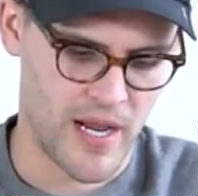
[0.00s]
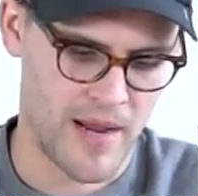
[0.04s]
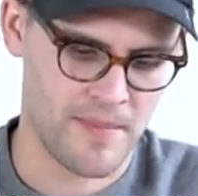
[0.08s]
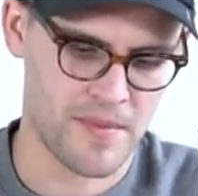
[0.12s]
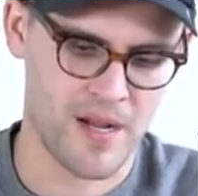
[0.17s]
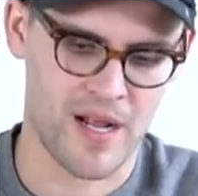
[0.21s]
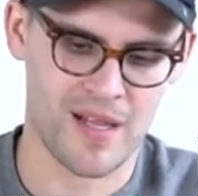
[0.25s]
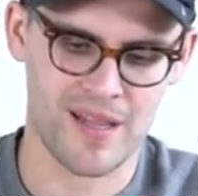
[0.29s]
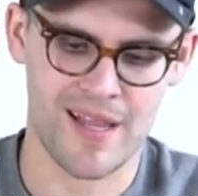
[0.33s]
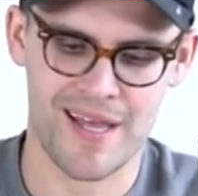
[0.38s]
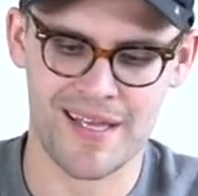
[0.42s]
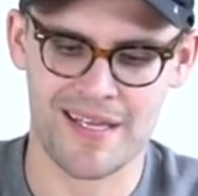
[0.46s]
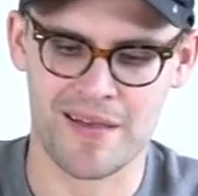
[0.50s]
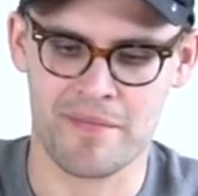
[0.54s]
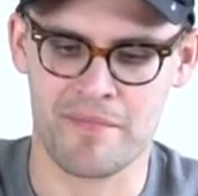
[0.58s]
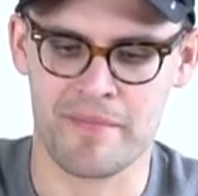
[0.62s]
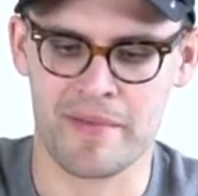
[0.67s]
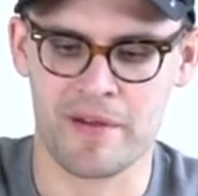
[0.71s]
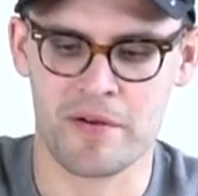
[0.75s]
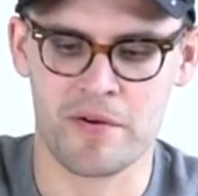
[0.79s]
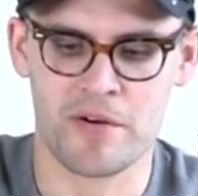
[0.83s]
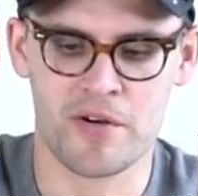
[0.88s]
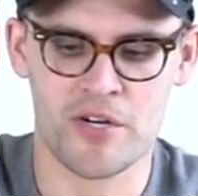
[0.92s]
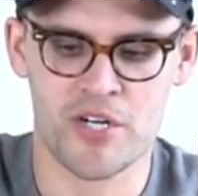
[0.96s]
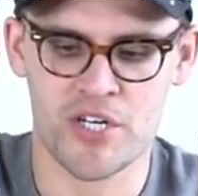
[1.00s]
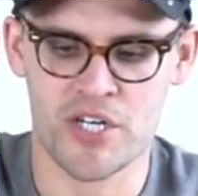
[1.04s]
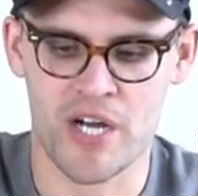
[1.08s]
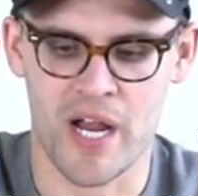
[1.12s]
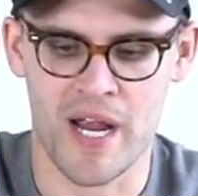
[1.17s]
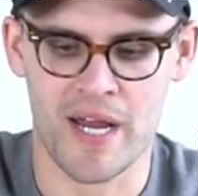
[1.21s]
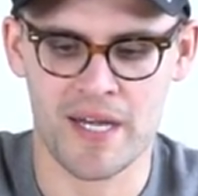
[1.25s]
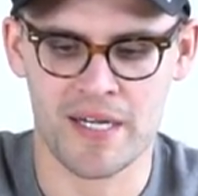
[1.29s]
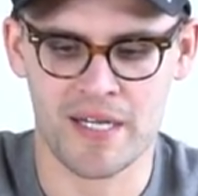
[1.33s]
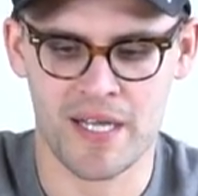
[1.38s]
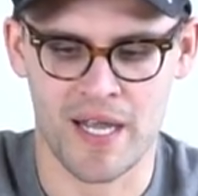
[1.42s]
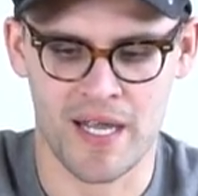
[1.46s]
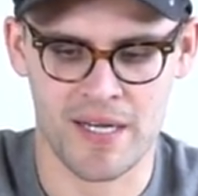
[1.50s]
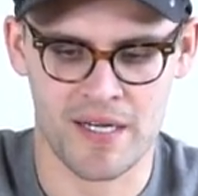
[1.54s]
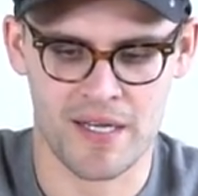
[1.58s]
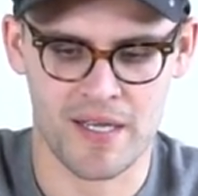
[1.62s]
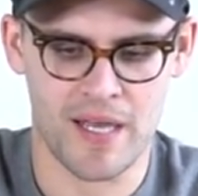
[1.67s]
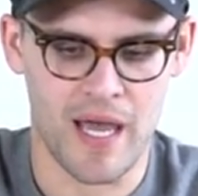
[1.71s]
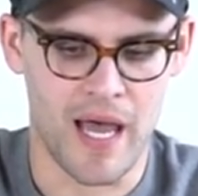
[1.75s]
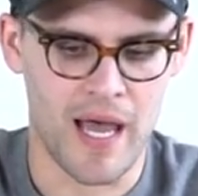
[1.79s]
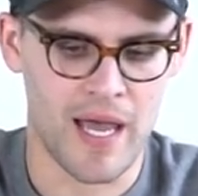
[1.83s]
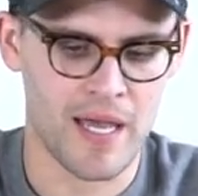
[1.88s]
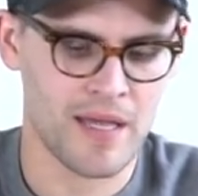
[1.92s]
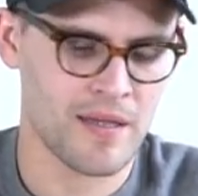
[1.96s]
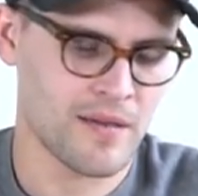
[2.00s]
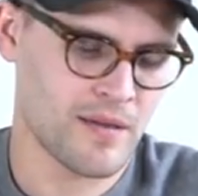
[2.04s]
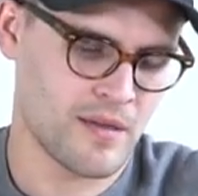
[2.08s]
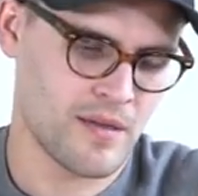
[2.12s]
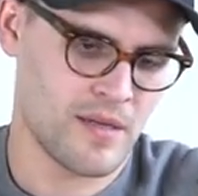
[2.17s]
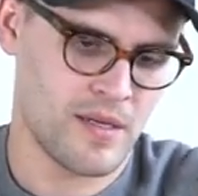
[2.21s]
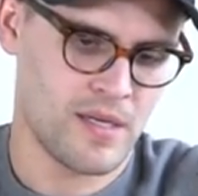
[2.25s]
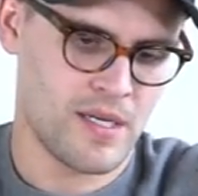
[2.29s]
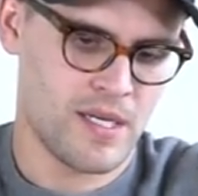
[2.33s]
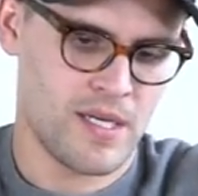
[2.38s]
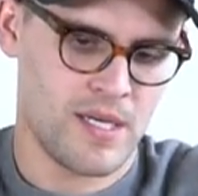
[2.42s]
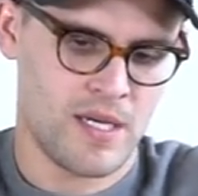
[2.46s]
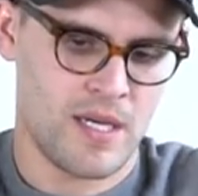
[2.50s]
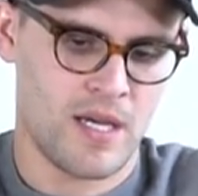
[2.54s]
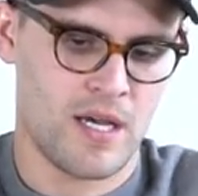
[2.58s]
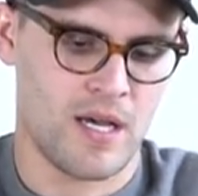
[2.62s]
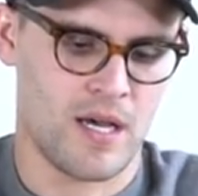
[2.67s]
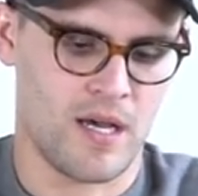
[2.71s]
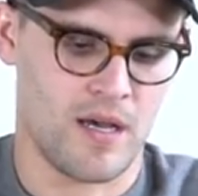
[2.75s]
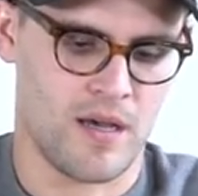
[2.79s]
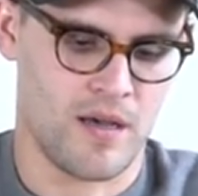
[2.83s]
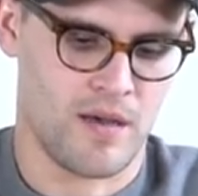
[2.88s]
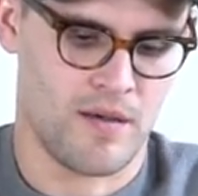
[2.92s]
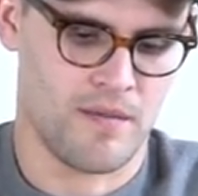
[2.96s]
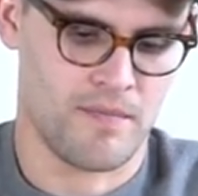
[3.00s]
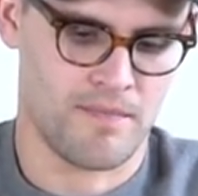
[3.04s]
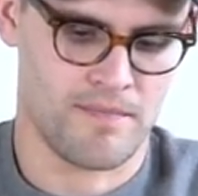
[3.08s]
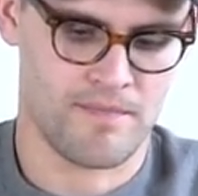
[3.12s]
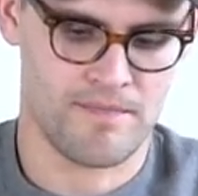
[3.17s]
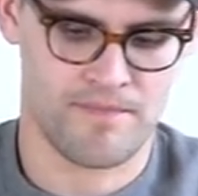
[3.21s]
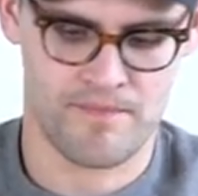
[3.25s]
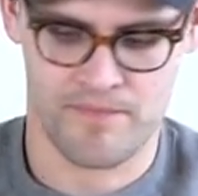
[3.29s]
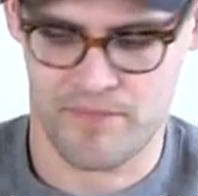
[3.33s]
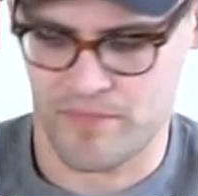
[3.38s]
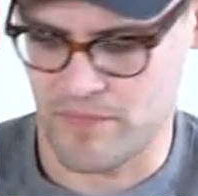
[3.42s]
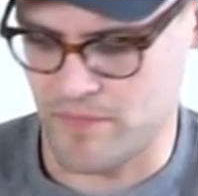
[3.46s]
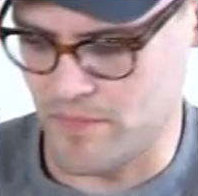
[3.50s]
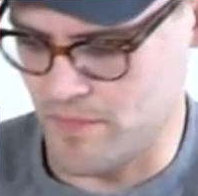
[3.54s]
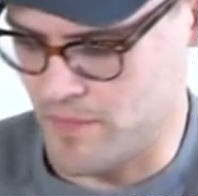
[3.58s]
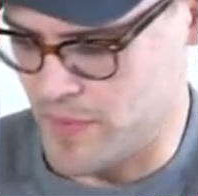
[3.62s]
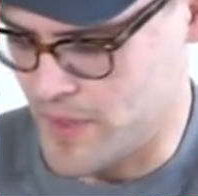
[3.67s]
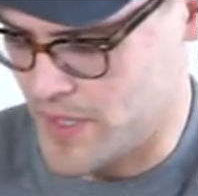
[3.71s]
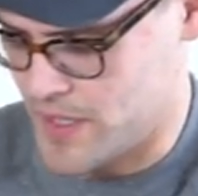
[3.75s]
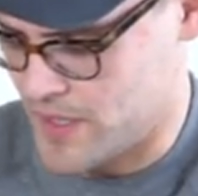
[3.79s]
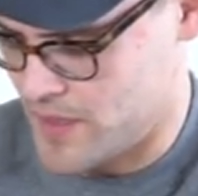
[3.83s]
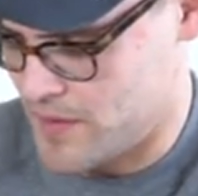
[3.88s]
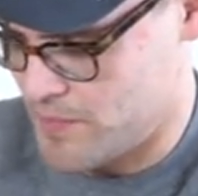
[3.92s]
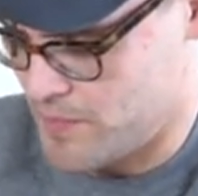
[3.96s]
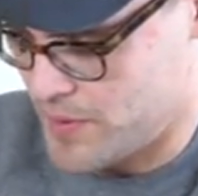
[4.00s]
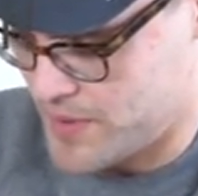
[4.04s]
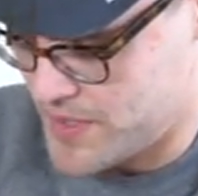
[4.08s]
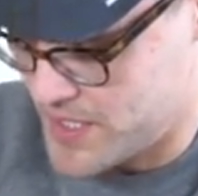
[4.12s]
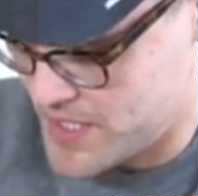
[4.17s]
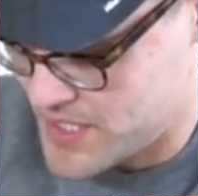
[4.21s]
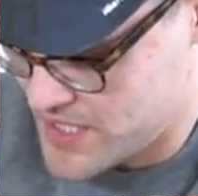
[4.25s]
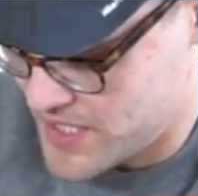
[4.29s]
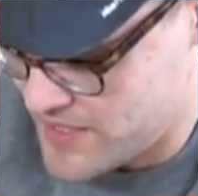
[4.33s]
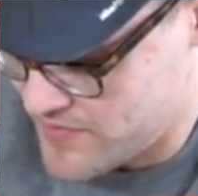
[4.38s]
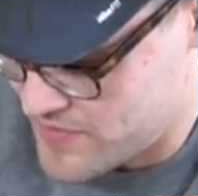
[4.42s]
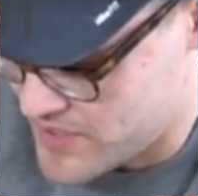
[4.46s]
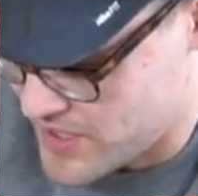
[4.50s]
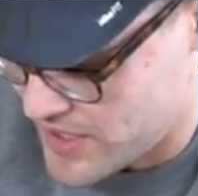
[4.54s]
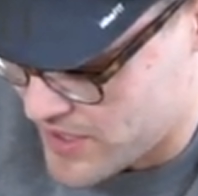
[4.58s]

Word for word: I'm not like a mirror shine kind of guy, um, but, but this gives